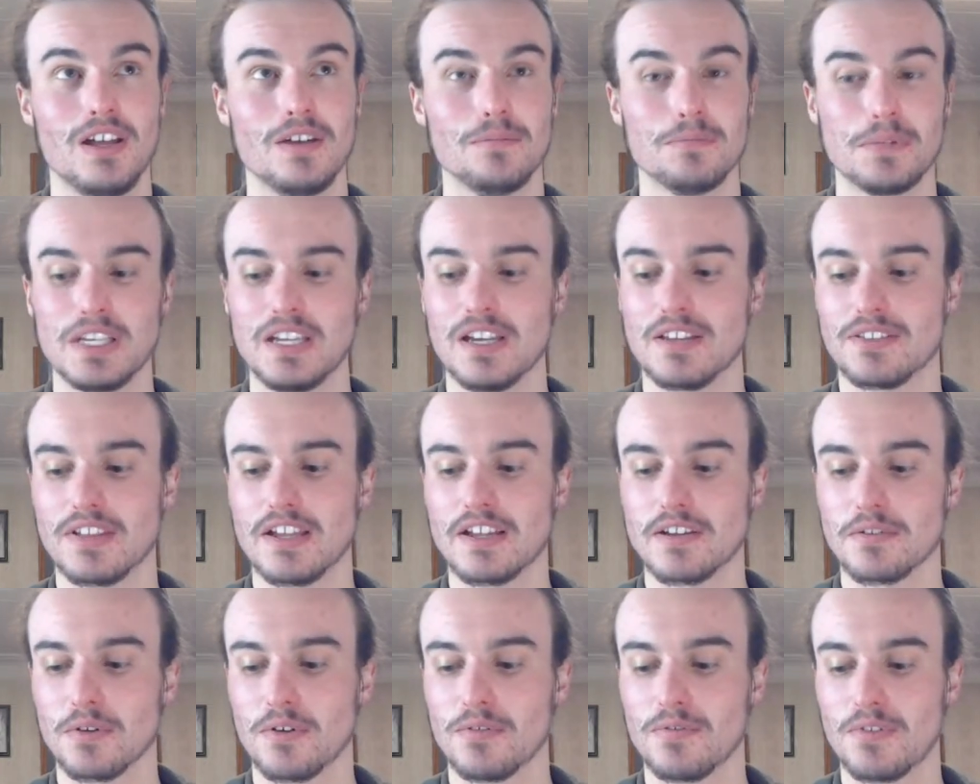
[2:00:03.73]
But yeah,
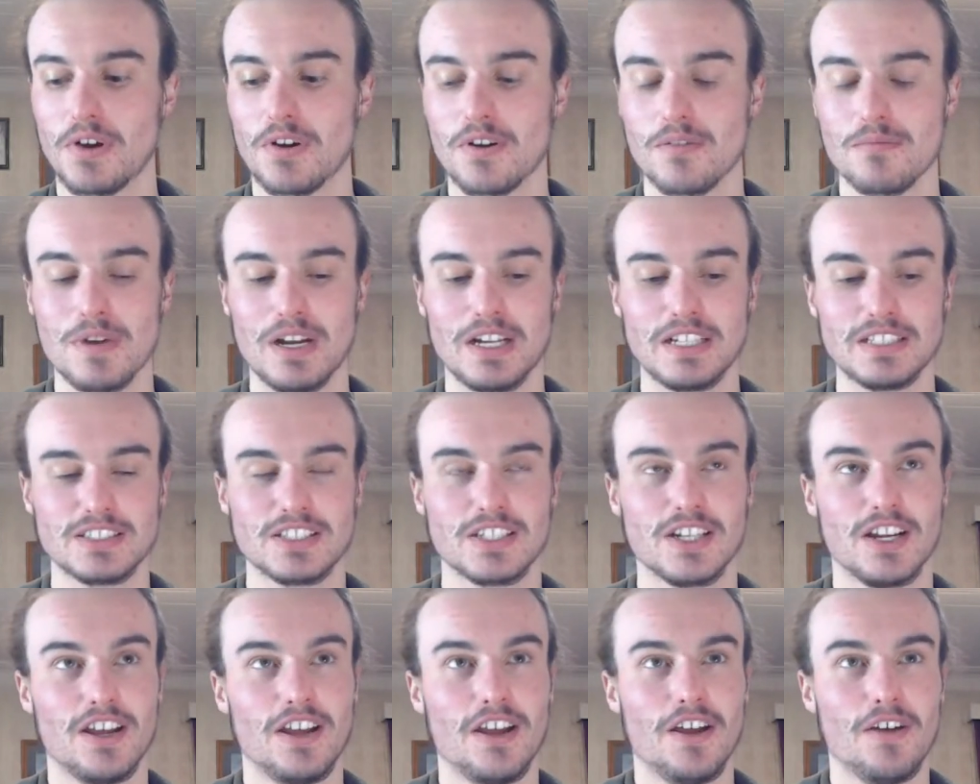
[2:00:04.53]
thank you all very
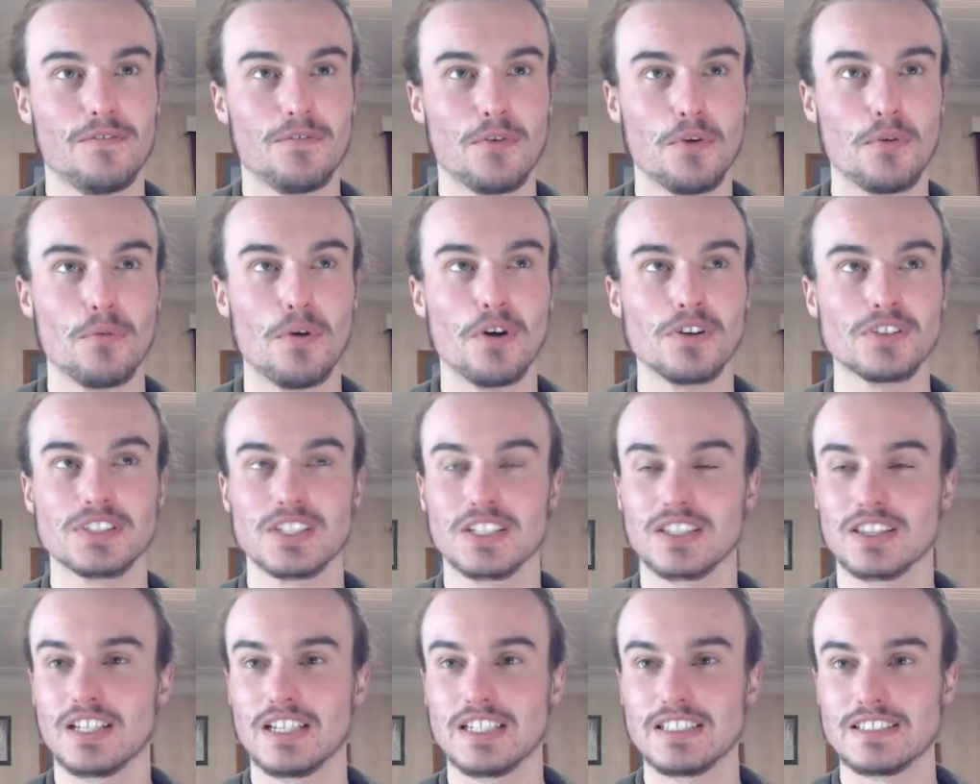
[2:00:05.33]
much for
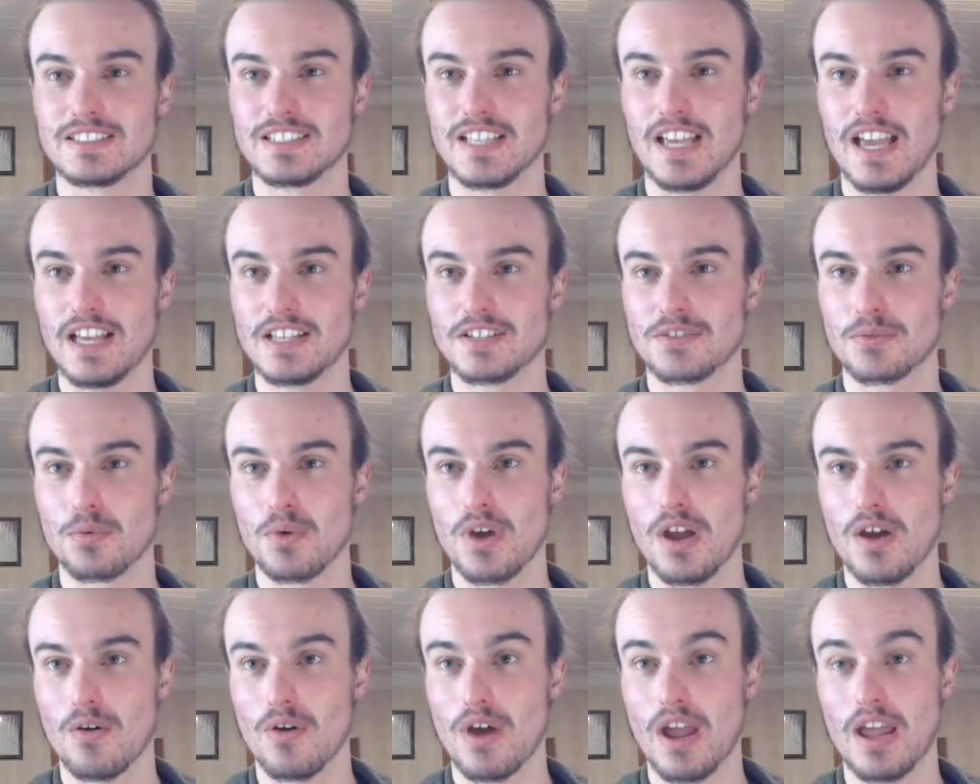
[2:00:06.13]
watching these as
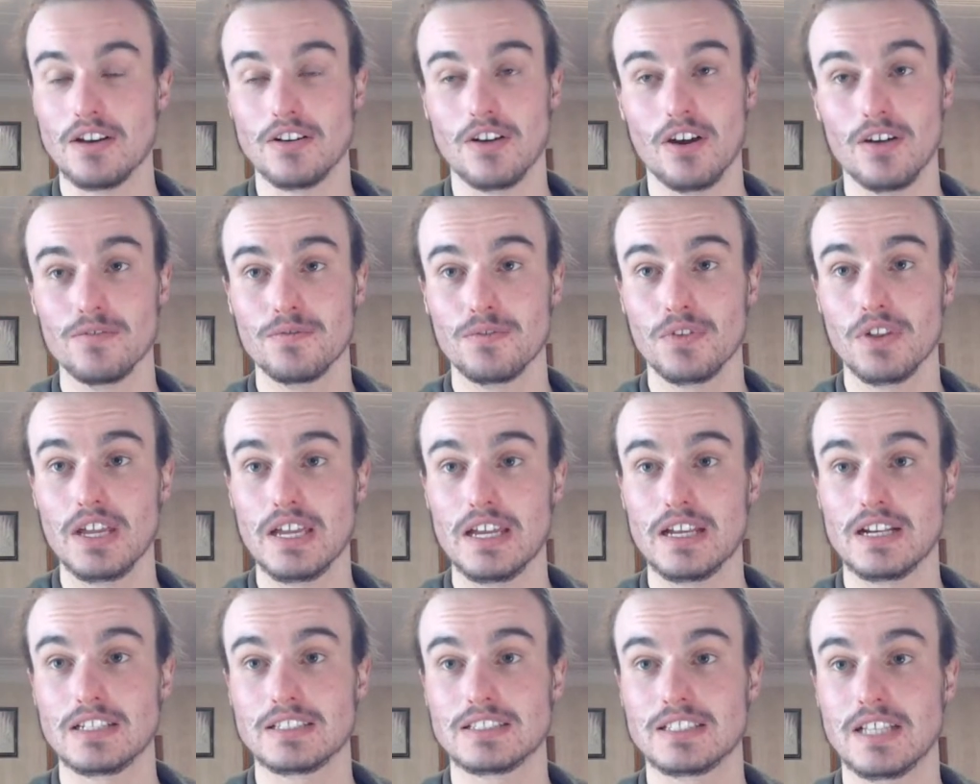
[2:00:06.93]
well, and hopefully
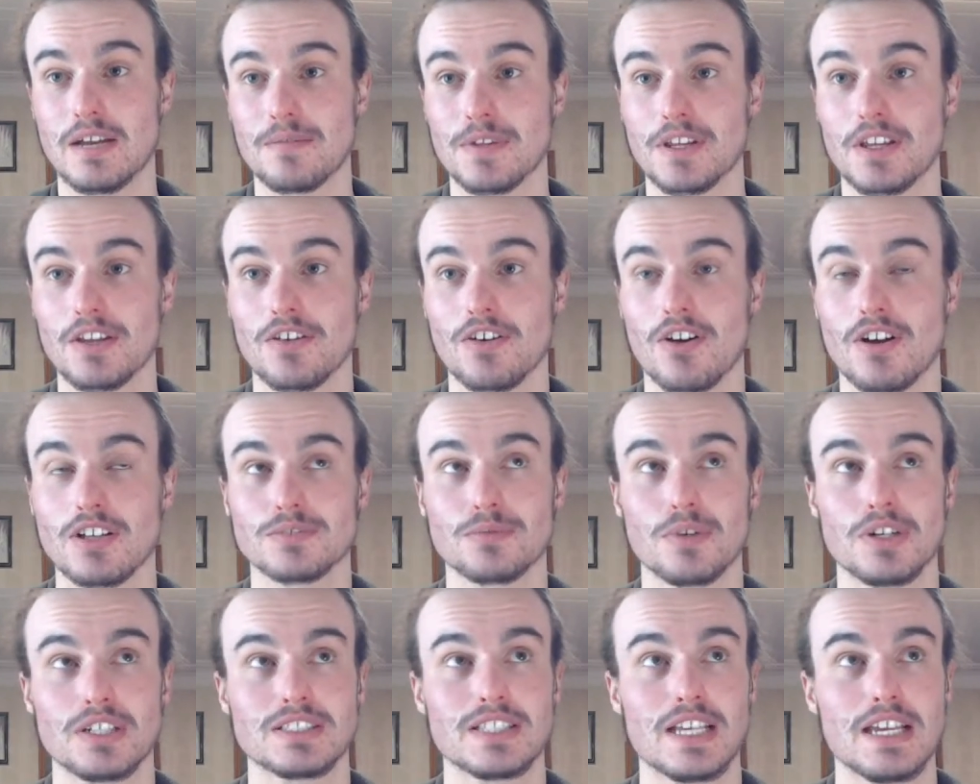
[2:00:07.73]
it is something you guys
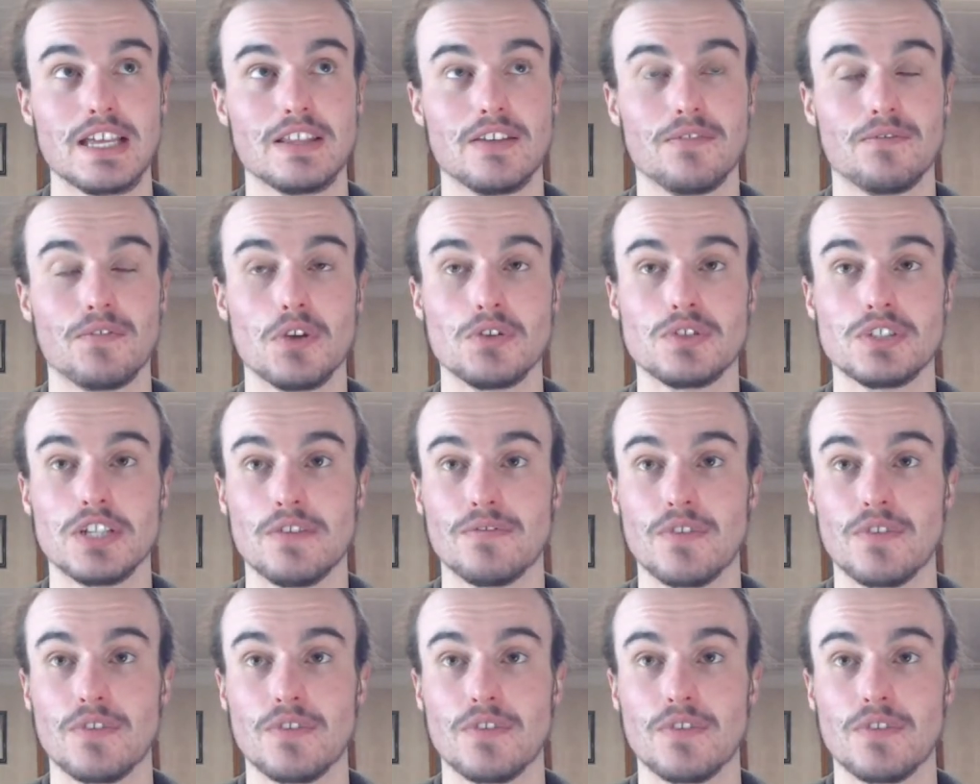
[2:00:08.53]
want to see in the future.